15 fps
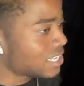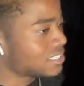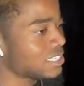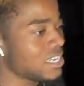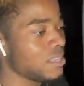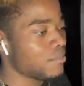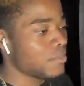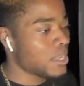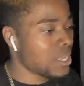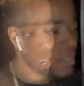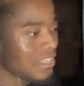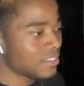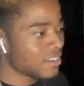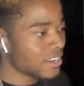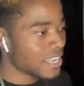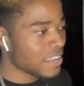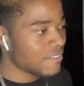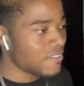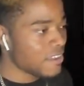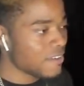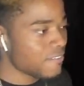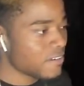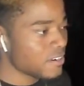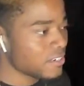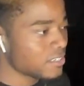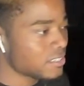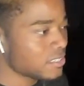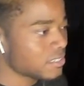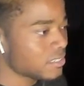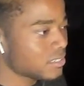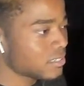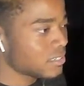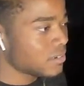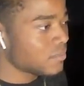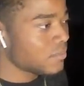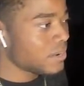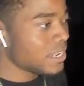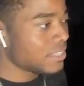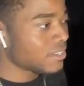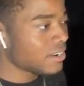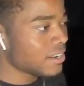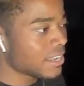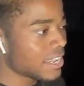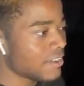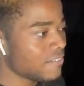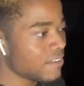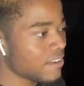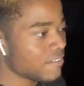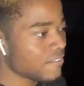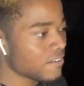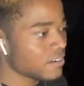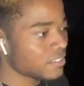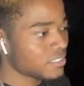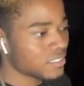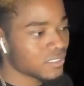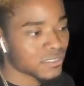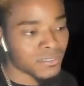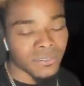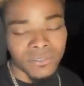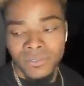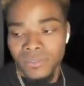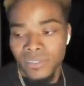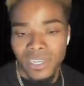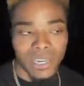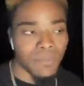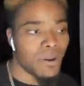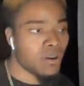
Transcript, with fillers: let's eat, man. We need 30k vid first. We need 30k vid first. Come